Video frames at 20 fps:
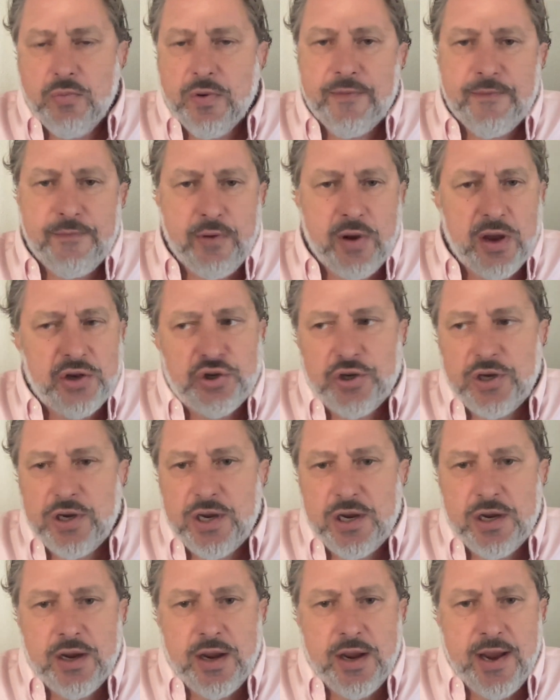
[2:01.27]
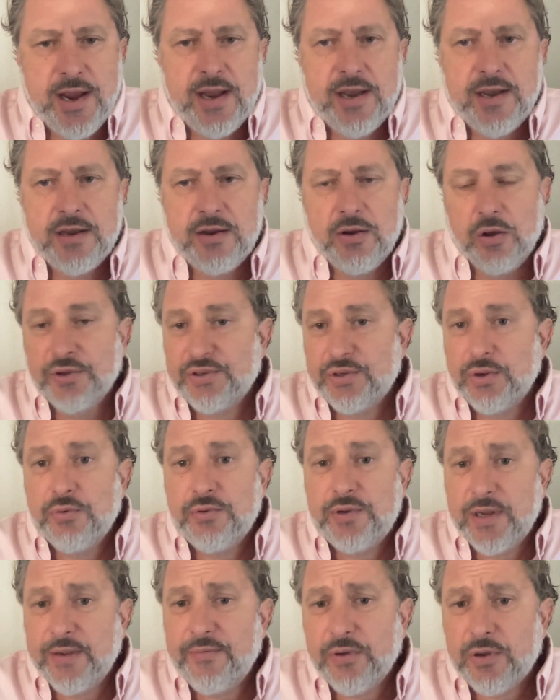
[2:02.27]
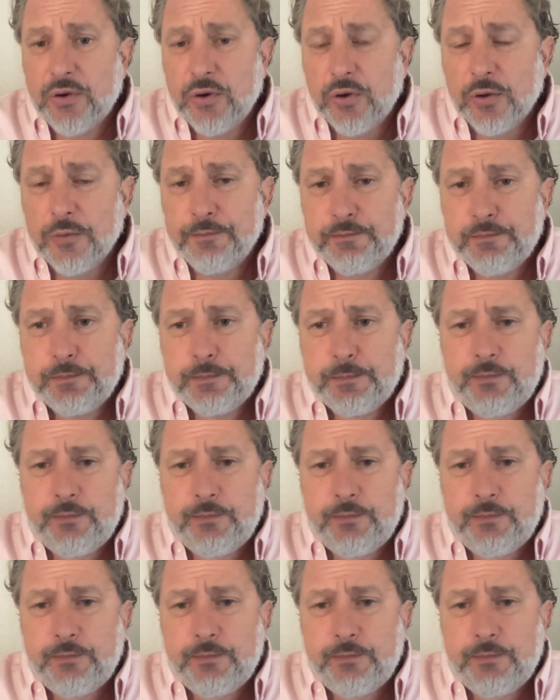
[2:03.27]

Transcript: refreshing, and also difficult.